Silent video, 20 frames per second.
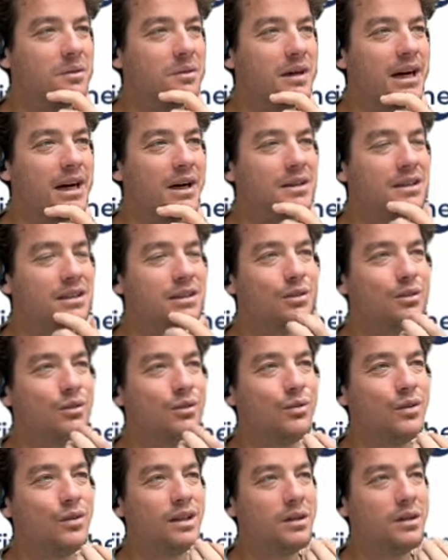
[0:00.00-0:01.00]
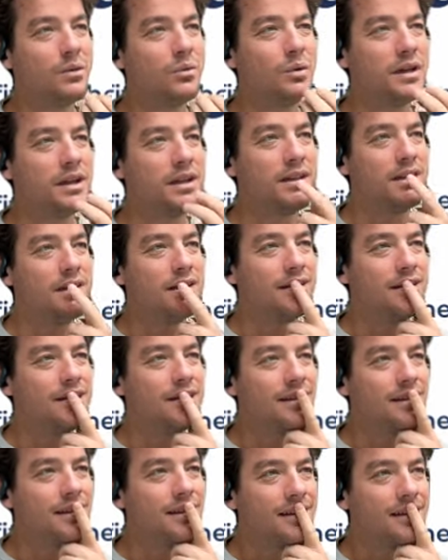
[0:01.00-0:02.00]
how did you feel when
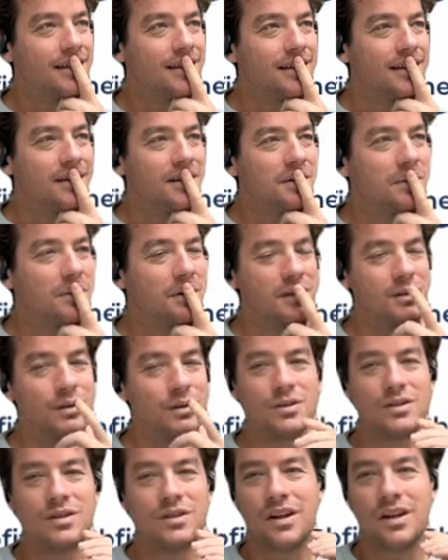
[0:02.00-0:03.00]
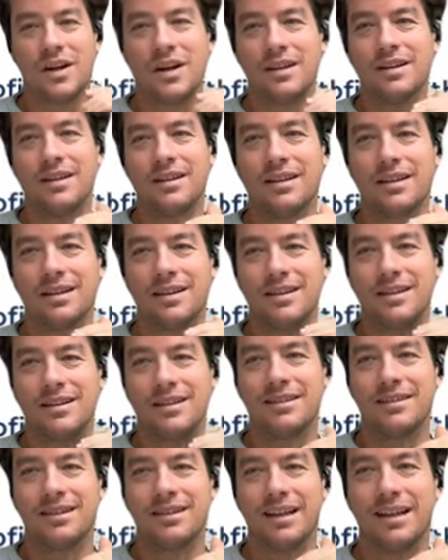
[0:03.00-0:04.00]
you saw the
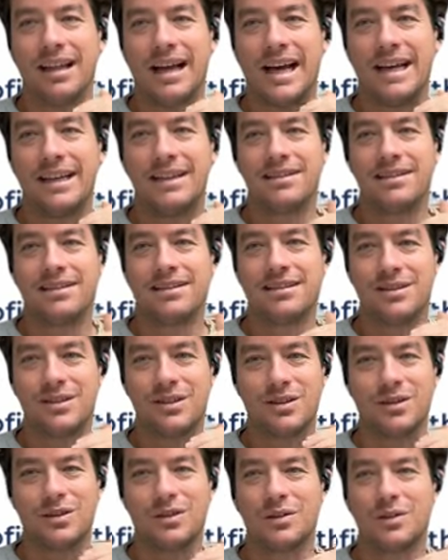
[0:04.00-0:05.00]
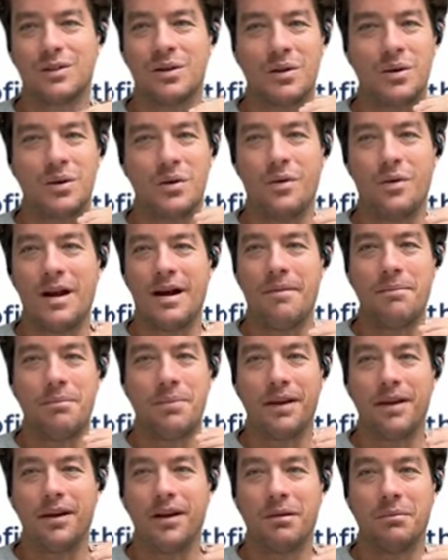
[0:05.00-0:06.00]
likes just
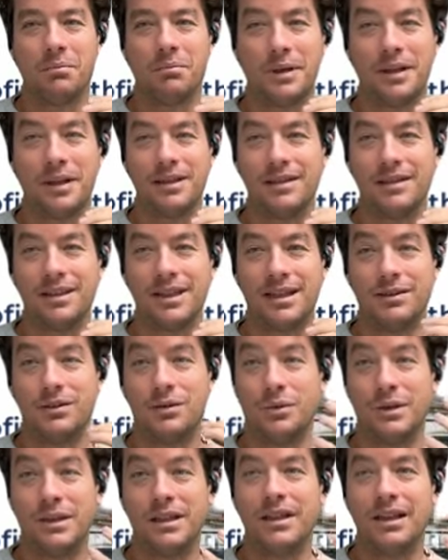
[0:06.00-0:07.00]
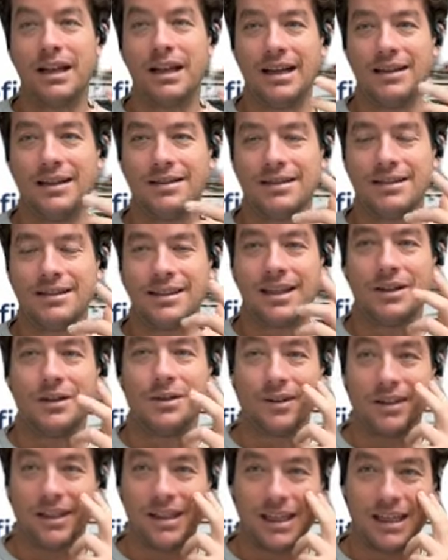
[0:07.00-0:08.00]
ramping up and realizing that,
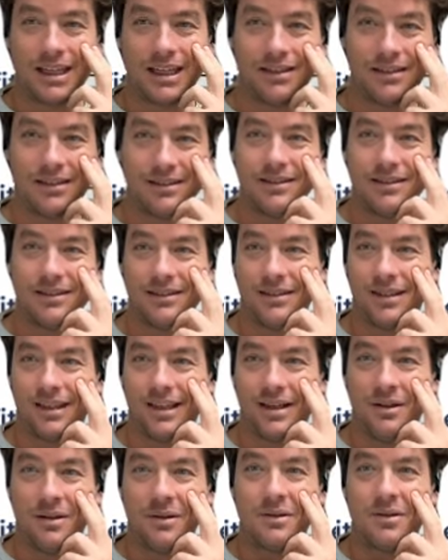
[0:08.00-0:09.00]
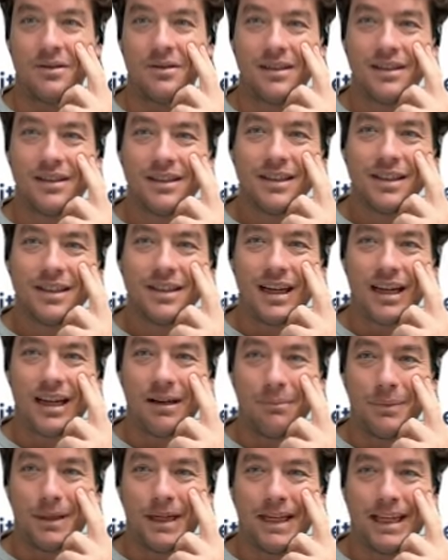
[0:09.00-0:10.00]
okay, now I
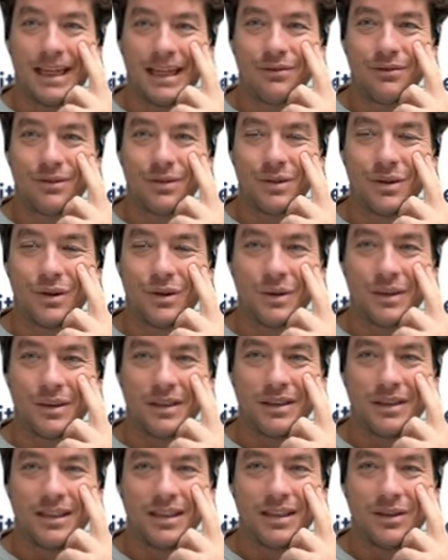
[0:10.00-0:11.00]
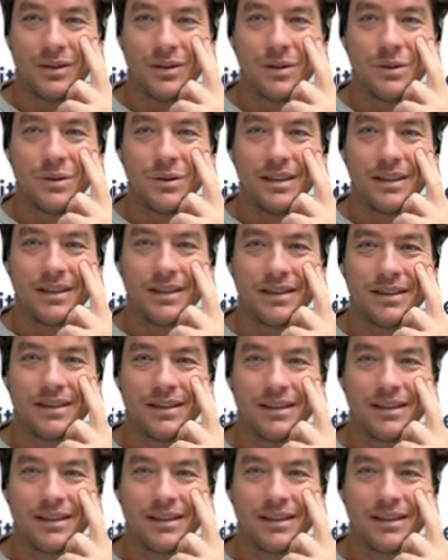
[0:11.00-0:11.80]
might have to go and do it?